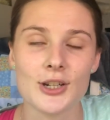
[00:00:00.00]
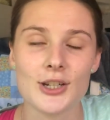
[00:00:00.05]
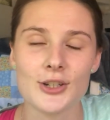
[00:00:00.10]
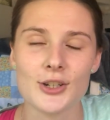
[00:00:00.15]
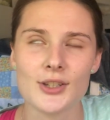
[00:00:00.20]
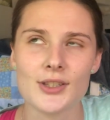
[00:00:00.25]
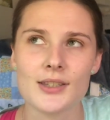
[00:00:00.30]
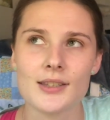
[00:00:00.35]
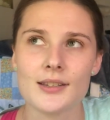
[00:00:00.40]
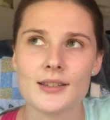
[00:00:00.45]
It
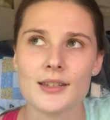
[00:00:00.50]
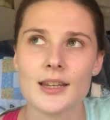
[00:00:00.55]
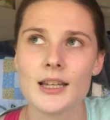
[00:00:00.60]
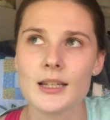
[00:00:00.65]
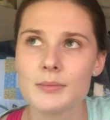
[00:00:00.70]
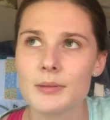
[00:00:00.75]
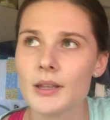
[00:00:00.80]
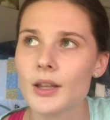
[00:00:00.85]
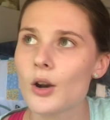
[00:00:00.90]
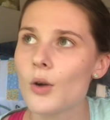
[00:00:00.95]
just
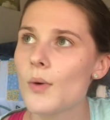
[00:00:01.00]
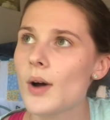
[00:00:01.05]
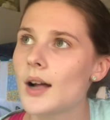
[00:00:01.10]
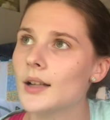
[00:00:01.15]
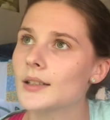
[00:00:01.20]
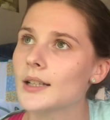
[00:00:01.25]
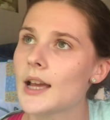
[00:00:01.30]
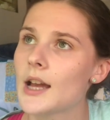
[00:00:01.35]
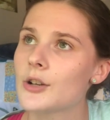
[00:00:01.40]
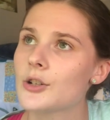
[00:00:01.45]
takes me a little
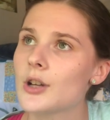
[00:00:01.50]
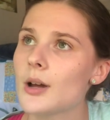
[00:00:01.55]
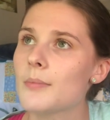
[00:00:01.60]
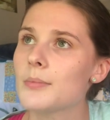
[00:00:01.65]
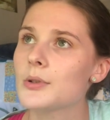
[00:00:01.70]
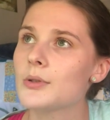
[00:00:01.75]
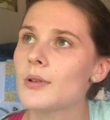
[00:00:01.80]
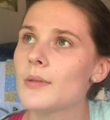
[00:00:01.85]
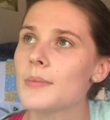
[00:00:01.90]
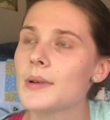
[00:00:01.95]
while to catch
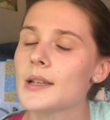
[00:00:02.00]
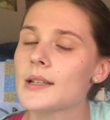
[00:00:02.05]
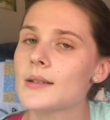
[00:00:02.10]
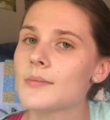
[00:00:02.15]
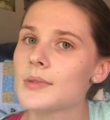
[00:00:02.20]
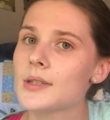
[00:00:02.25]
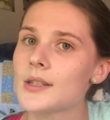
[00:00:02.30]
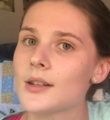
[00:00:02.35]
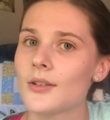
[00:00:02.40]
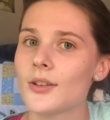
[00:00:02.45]
up to it because
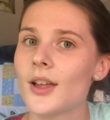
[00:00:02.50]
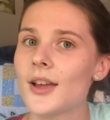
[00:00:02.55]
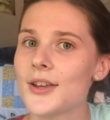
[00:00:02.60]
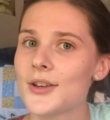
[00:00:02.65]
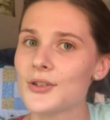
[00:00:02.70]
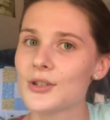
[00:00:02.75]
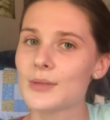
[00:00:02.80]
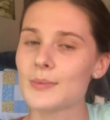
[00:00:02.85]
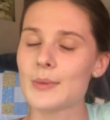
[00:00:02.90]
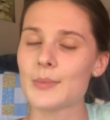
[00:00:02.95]
I'm still not
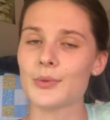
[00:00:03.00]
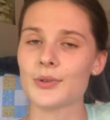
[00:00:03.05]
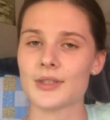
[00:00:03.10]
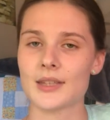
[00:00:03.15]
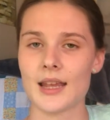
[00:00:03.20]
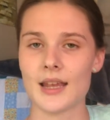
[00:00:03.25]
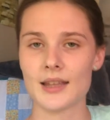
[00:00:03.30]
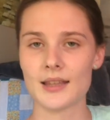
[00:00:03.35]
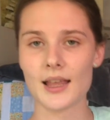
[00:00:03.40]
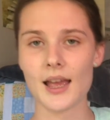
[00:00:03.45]
used to people
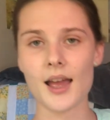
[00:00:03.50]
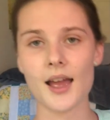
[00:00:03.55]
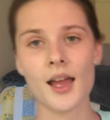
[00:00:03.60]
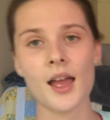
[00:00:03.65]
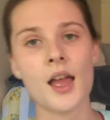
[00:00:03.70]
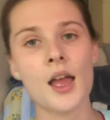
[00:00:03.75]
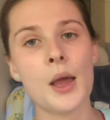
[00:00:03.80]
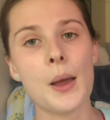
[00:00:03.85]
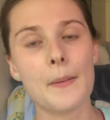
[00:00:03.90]
saying that.